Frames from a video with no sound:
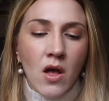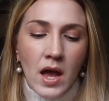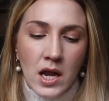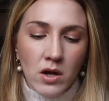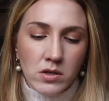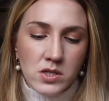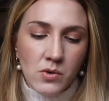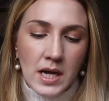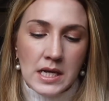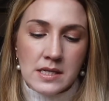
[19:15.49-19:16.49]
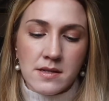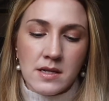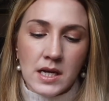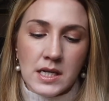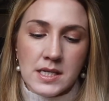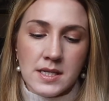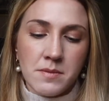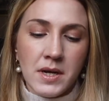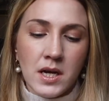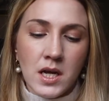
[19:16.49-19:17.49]
It also has
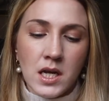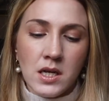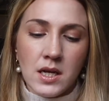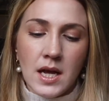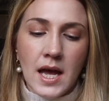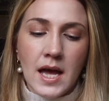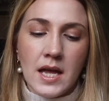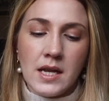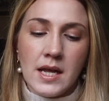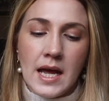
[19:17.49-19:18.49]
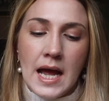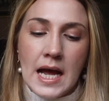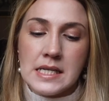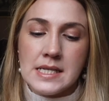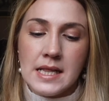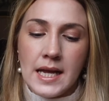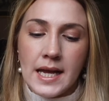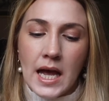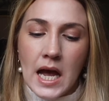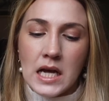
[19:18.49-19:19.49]
niacinamide and
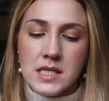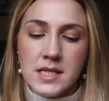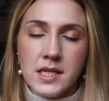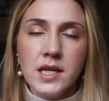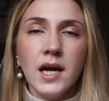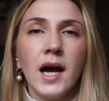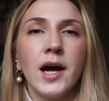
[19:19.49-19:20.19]
azelaic acid.